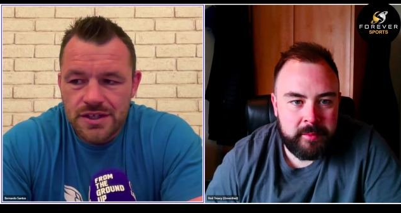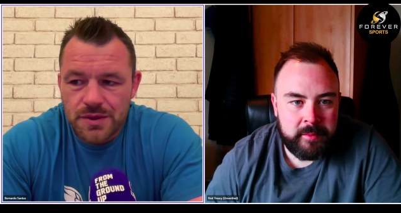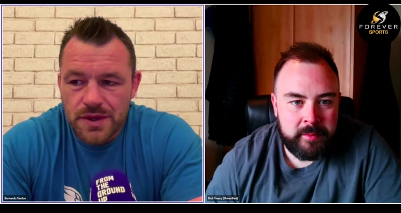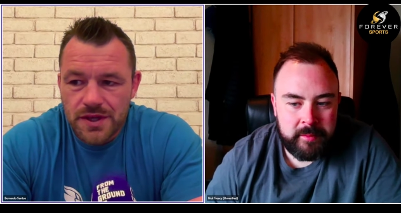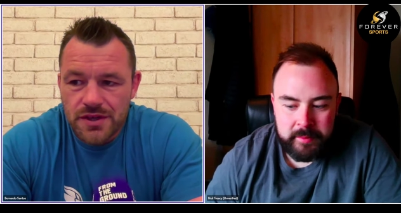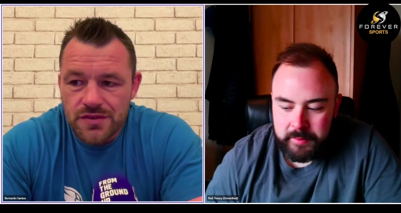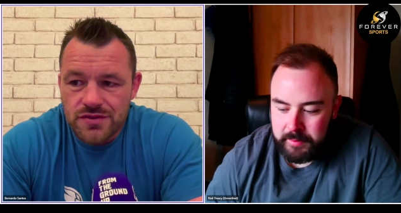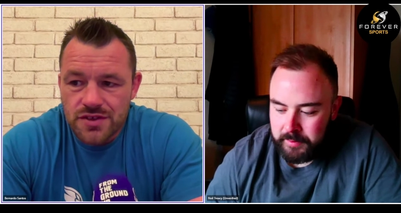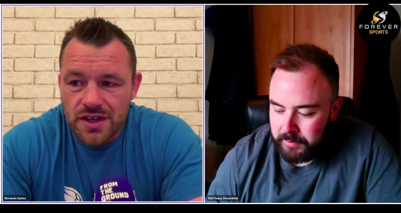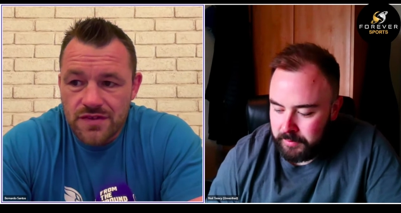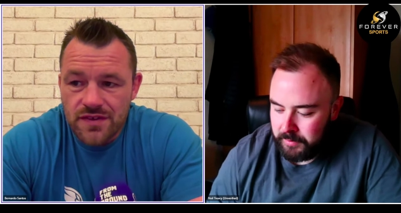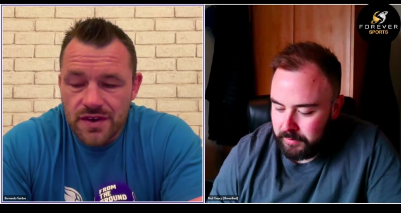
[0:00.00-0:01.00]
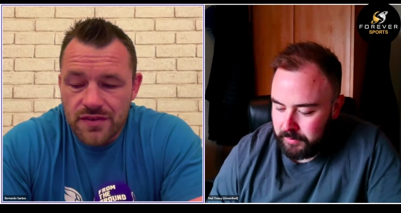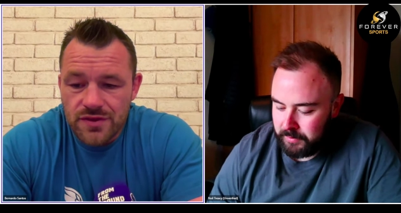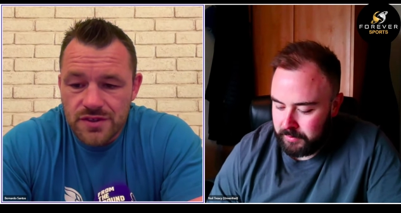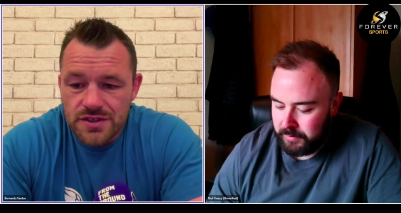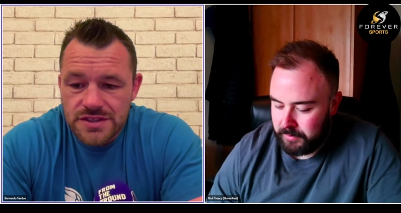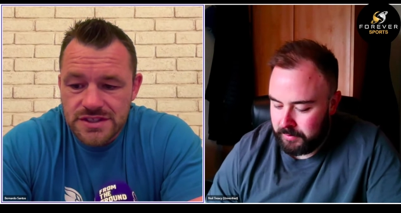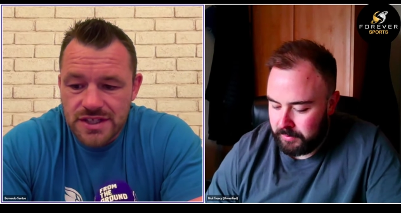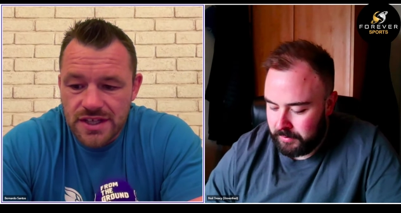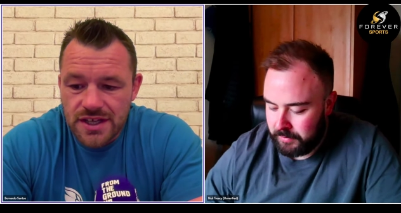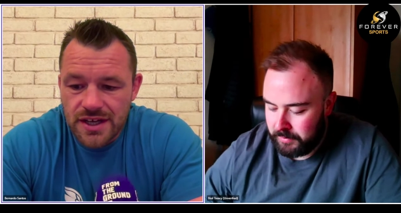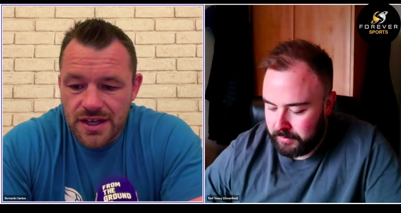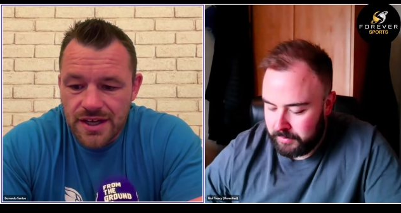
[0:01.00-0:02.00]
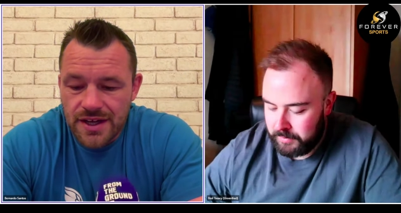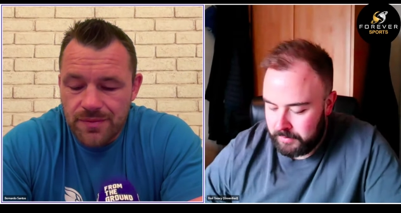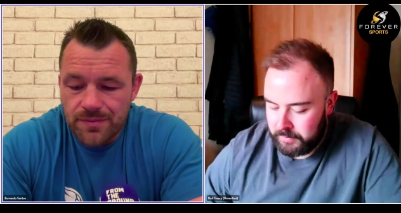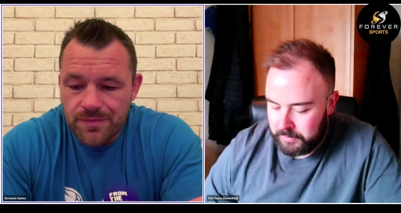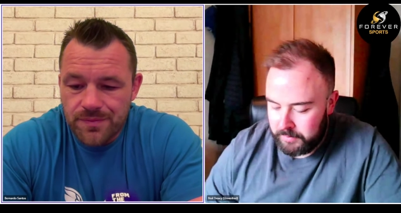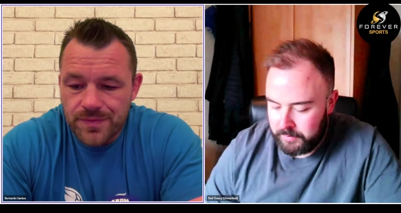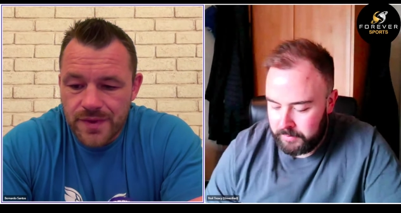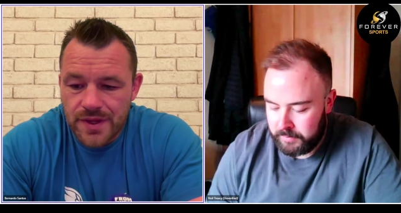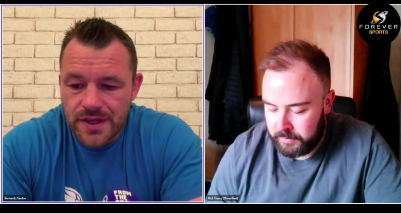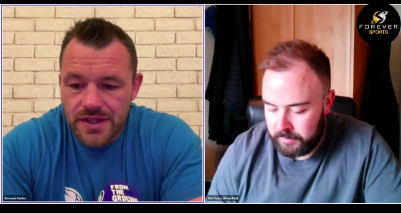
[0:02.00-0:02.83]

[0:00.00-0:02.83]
Speaker 1: quick enough transfer for us. Um,